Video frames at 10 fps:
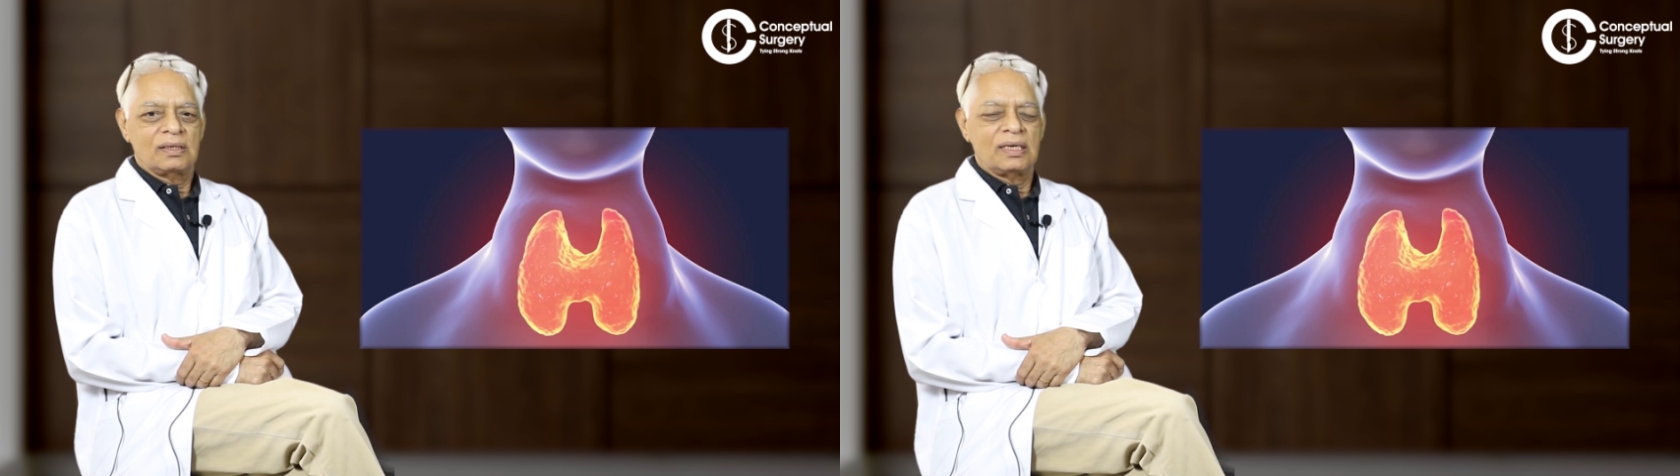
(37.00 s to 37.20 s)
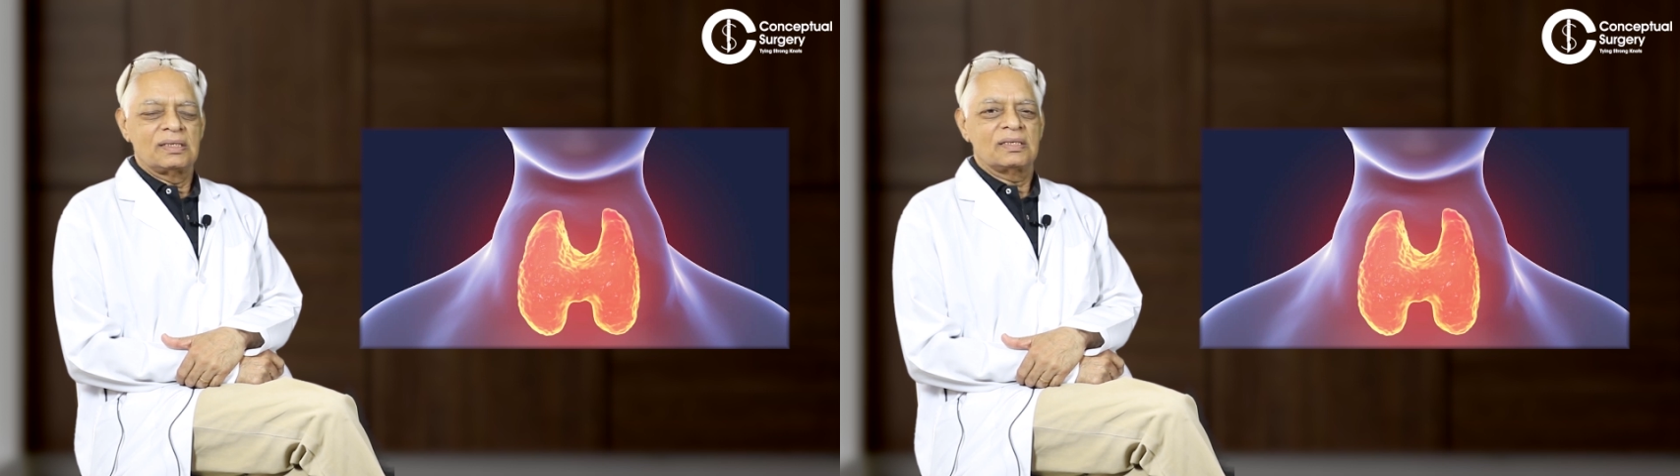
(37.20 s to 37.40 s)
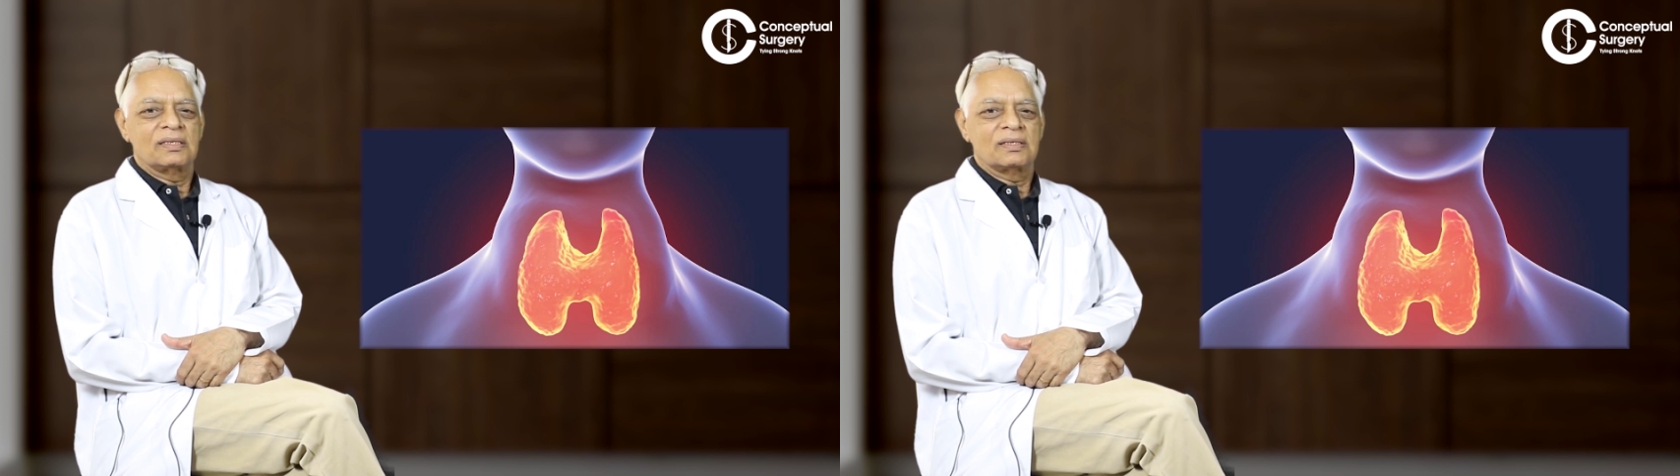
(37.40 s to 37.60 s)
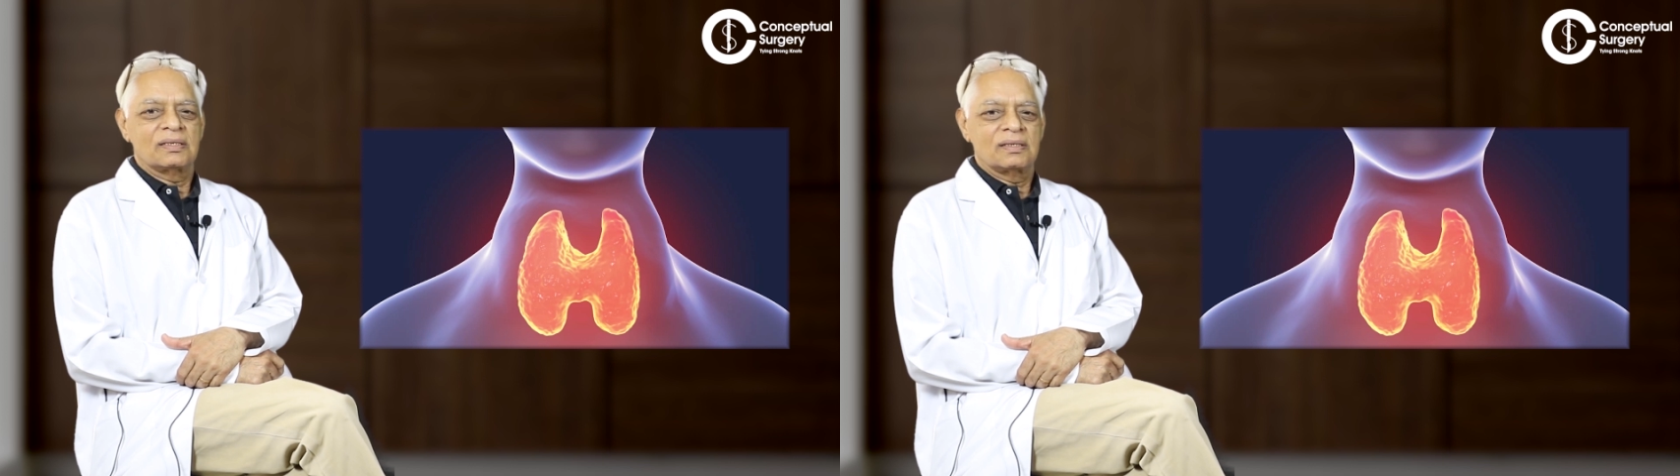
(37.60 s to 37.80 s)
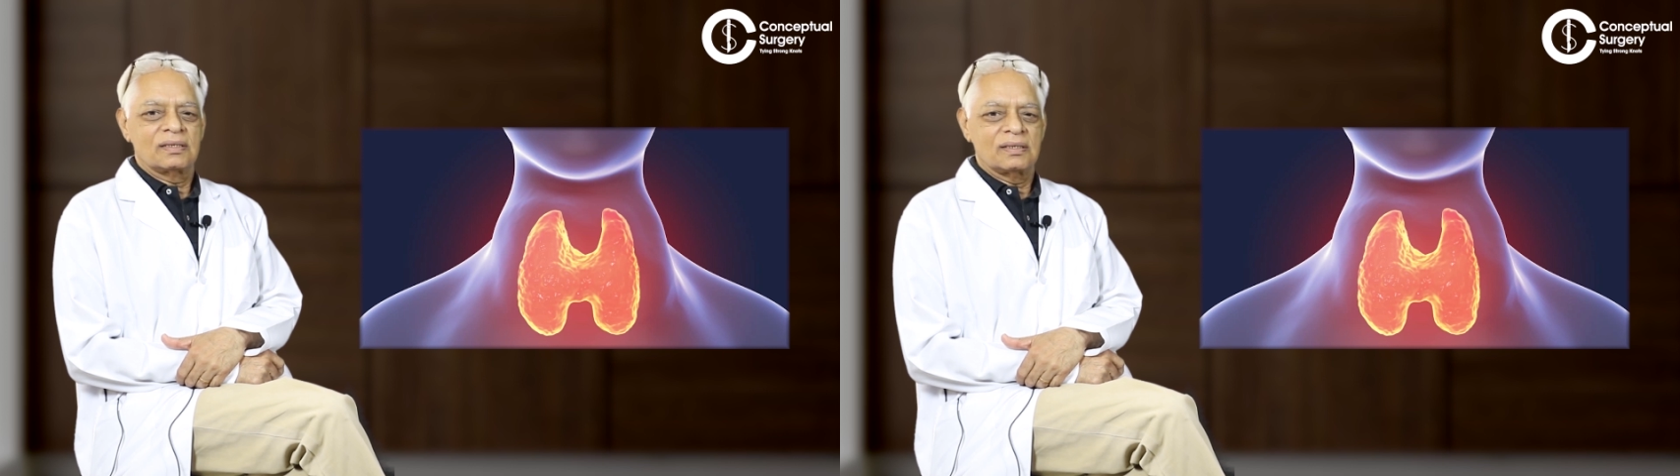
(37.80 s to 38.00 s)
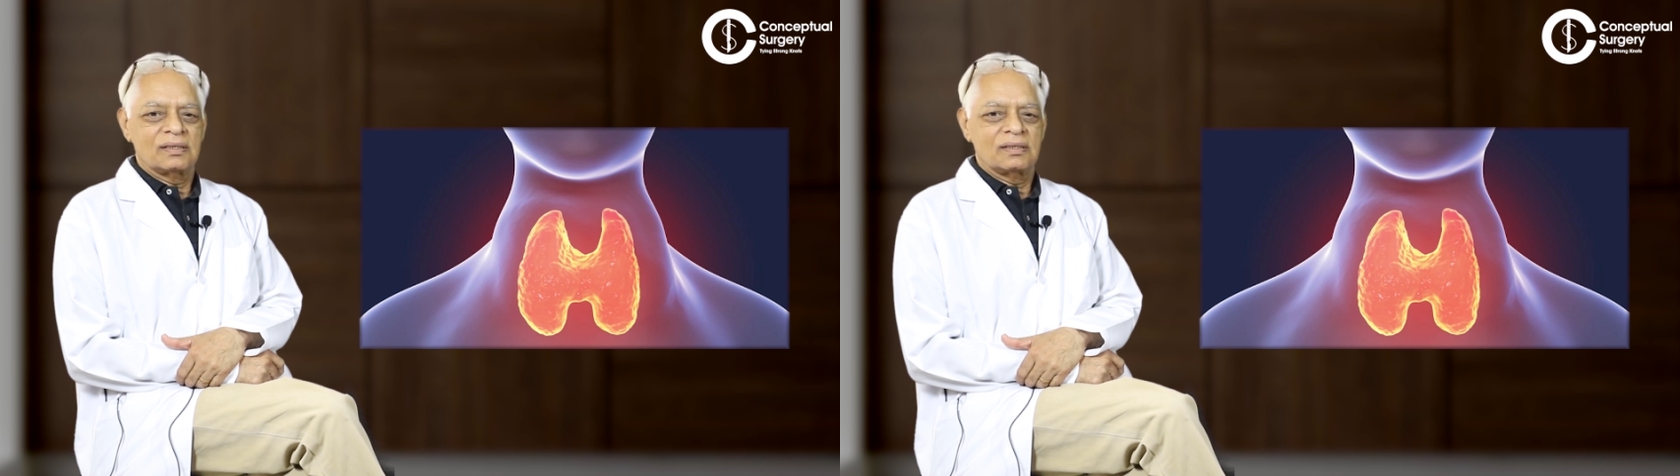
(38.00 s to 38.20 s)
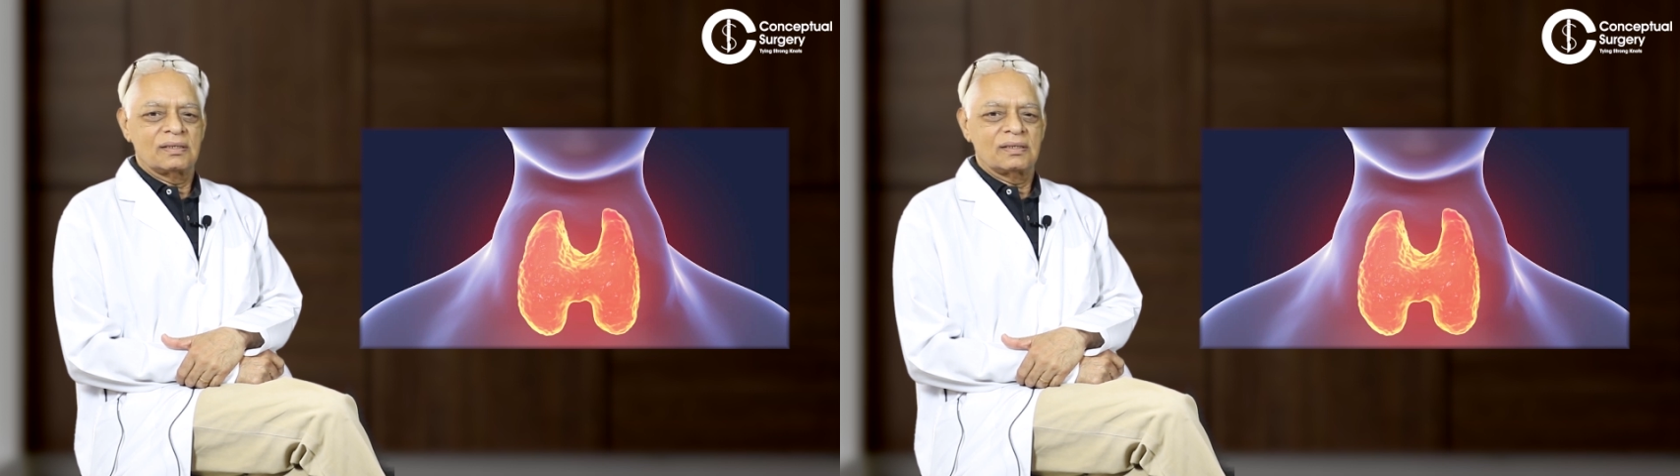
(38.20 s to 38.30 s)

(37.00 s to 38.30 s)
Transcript: It's,